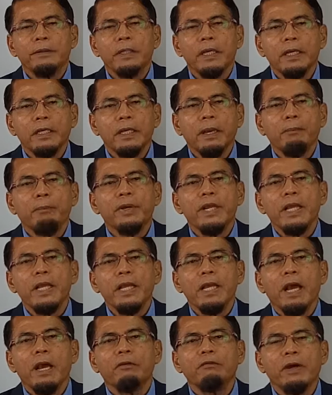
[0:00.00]
they are
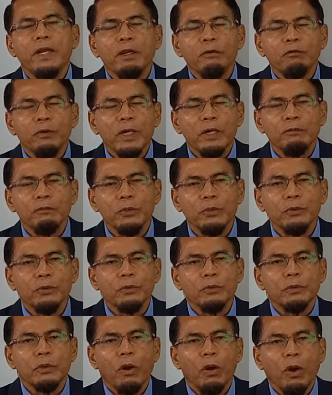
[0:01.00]
bringing a very
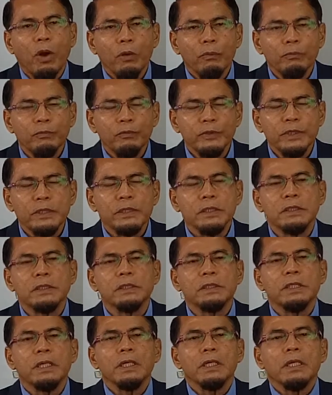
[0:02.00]
worldview which
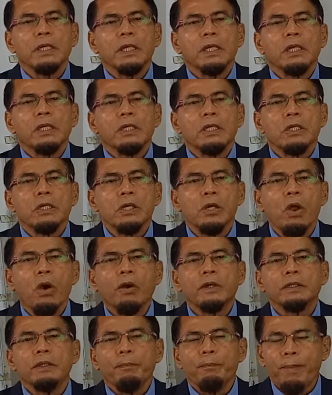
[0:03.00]
is
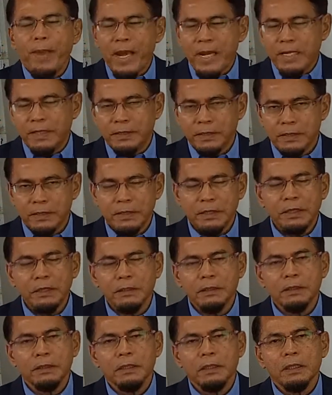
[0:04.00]
not balanced.
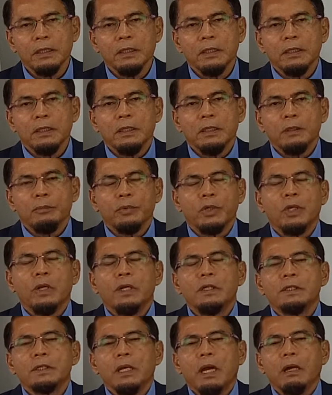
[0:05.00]

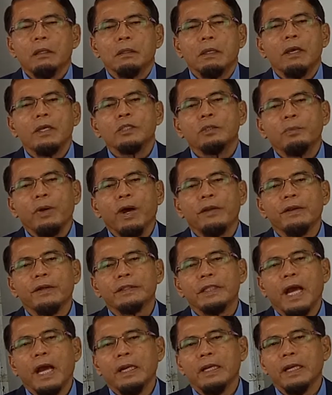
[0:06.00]
Because Allah subhanahu
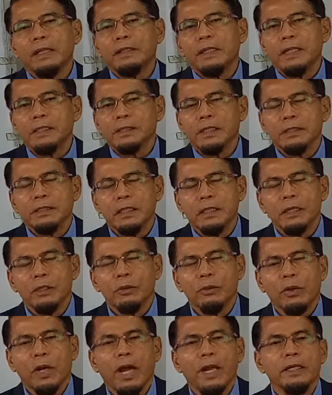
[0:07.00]
wa ta'ala tells us in the
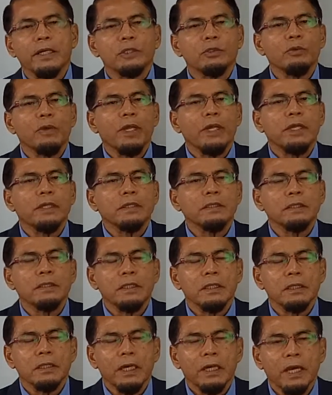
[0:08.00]
Quran as well as
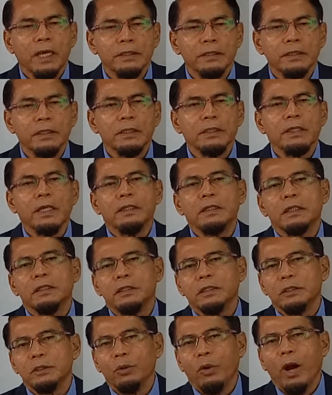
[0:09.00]
in the hadith and
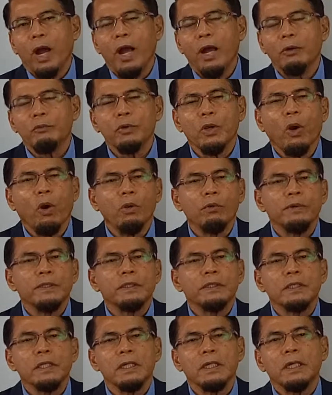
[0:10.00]
in dua, we
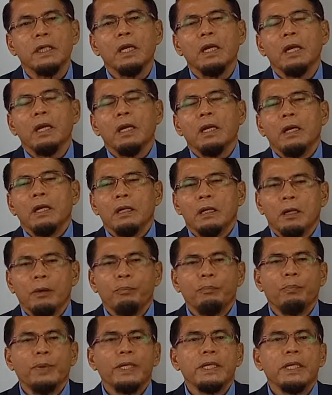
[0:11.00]
always say,
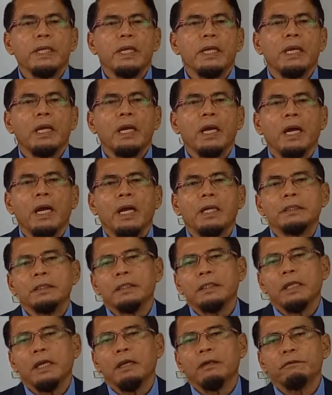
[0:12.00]
Rabbana
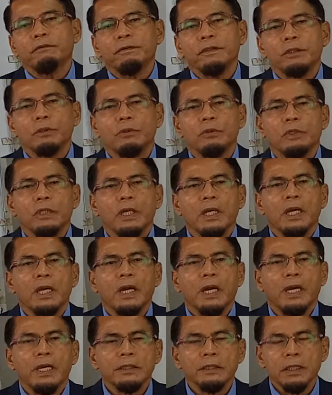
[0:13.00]
atina fid
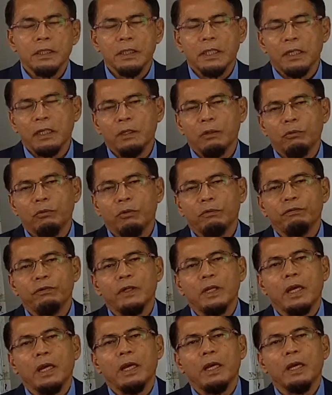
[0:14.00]
dunya hasanah wa
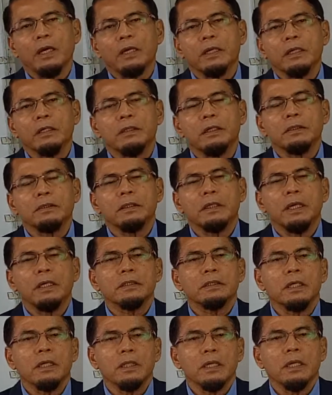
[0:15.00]
fil akhirati
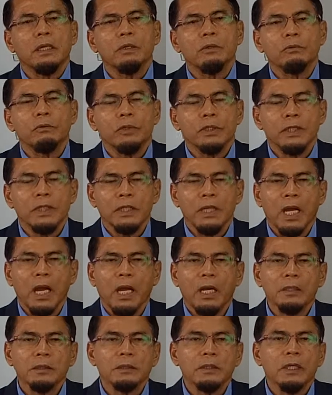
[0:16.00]
hasanah wa
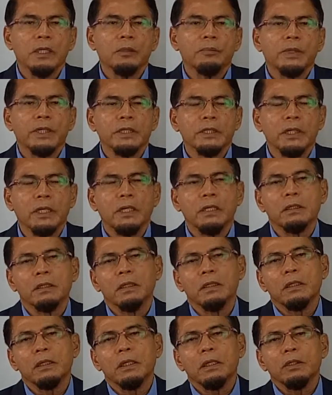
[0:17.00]
qina azaban nar.
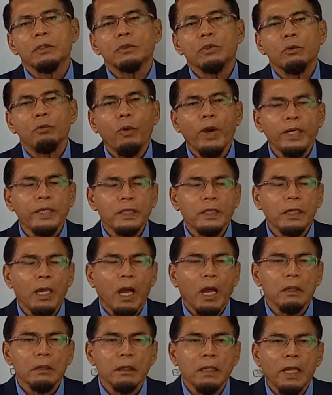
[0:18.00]
So what did
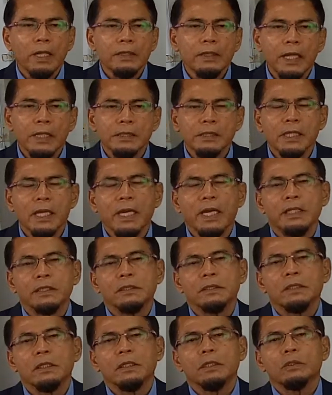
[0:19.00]
Allah tells
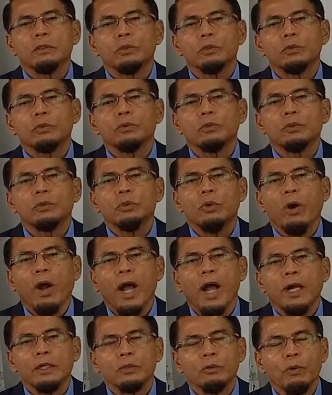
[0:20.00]
us to
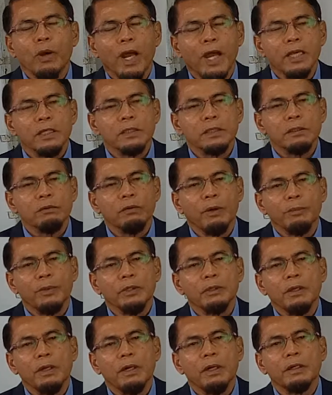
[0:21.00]
dua to us from
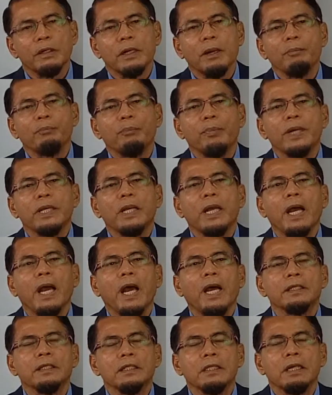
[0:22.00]
Allah? Rabbana
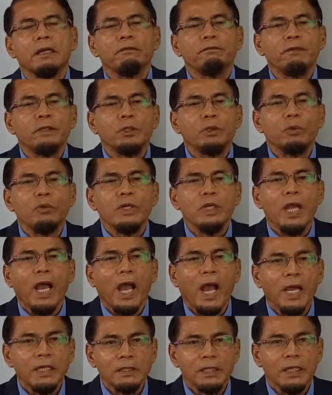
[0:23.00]
atina fid
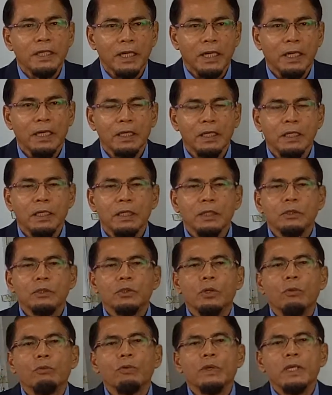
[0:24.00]
dunya hasanah.
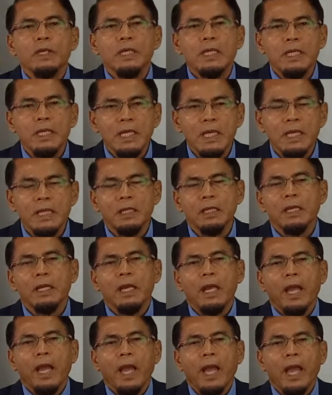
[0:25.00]
So we need
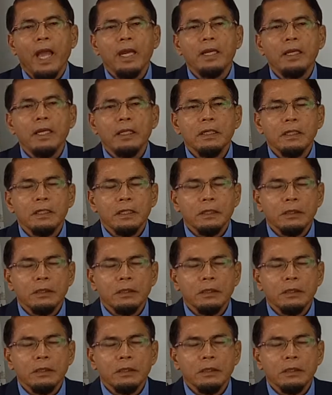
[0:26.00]
and